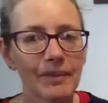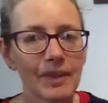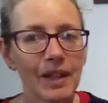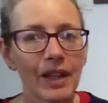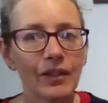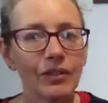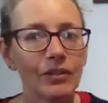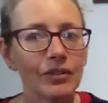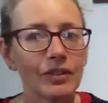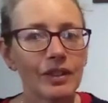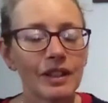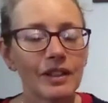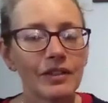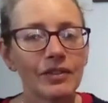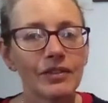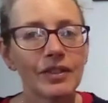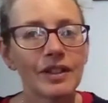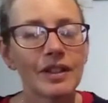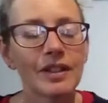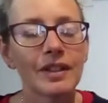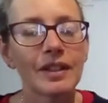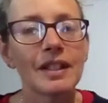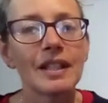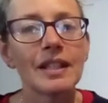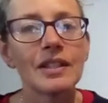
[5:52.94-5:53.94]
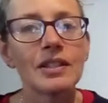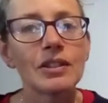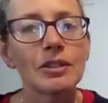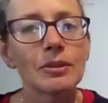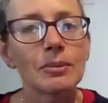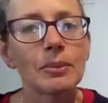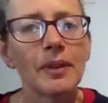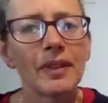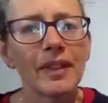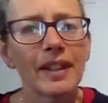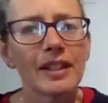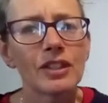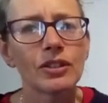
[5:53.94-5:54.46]
if it's an
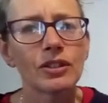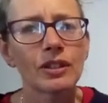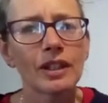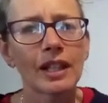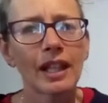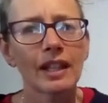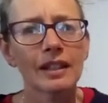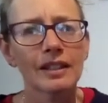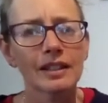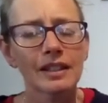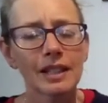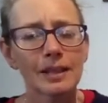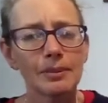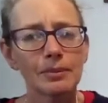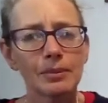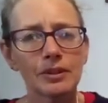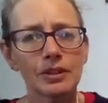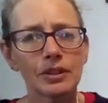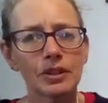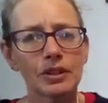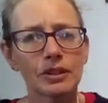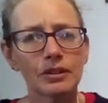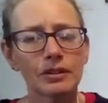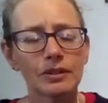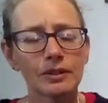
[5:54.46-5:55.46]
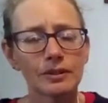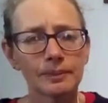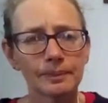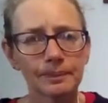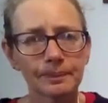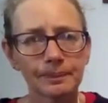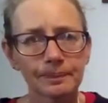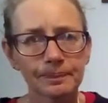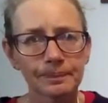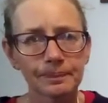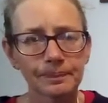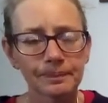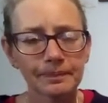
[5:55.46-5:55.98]
instrument that you can't keep in tune,
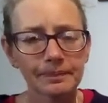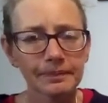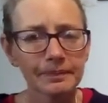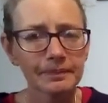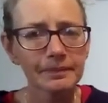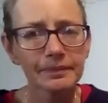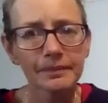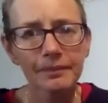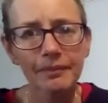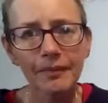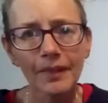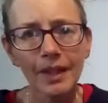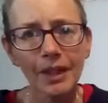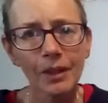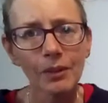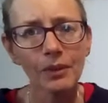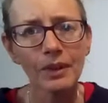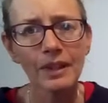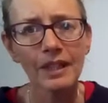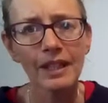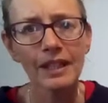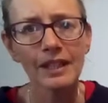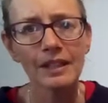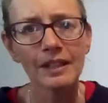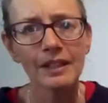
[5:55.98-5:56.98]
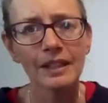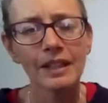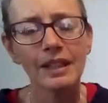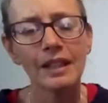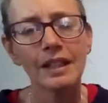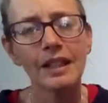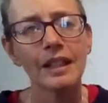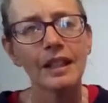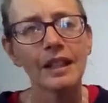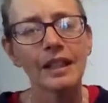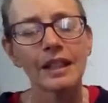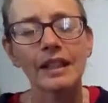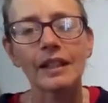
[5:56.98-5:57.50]
well then
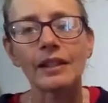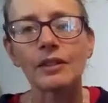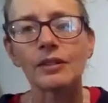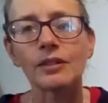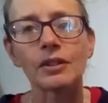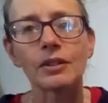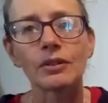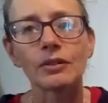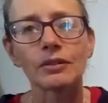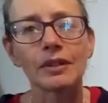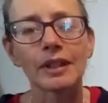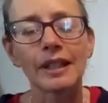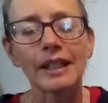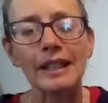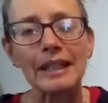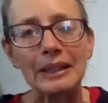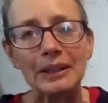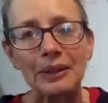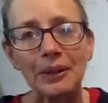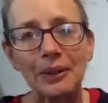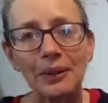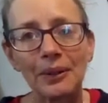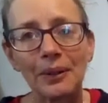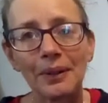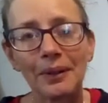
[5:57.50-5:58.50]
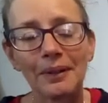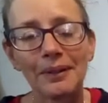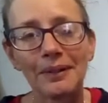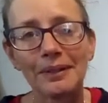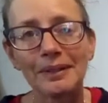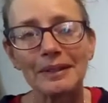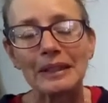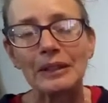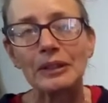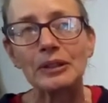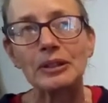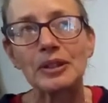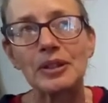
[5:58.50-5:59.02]
you don't really know.
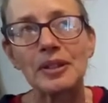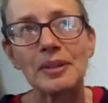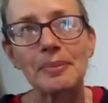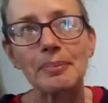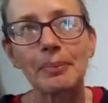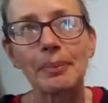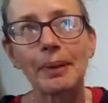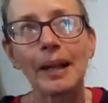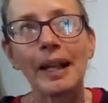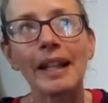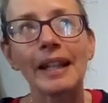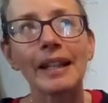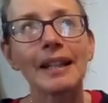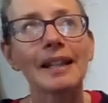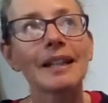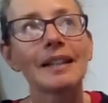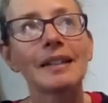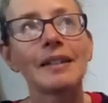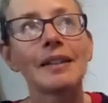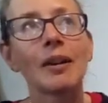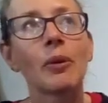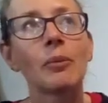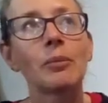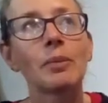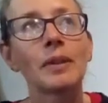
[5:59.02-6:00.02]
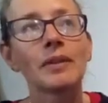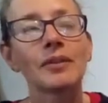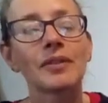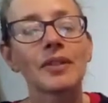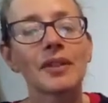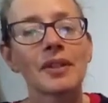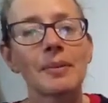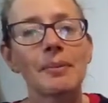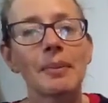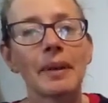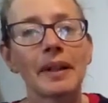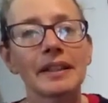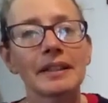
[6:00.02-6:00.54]
You're just playing and hoping for
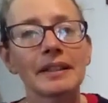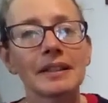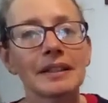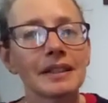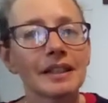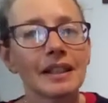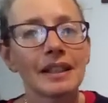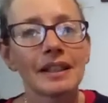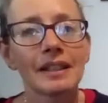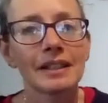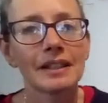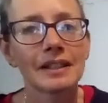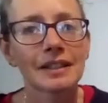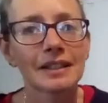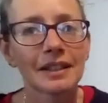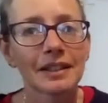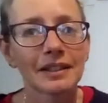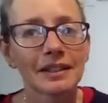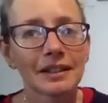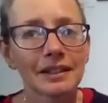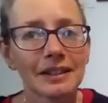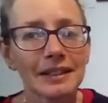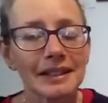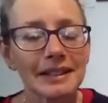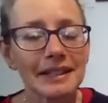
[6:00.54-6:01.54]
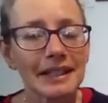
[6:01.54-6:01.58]
the best, and it's not going to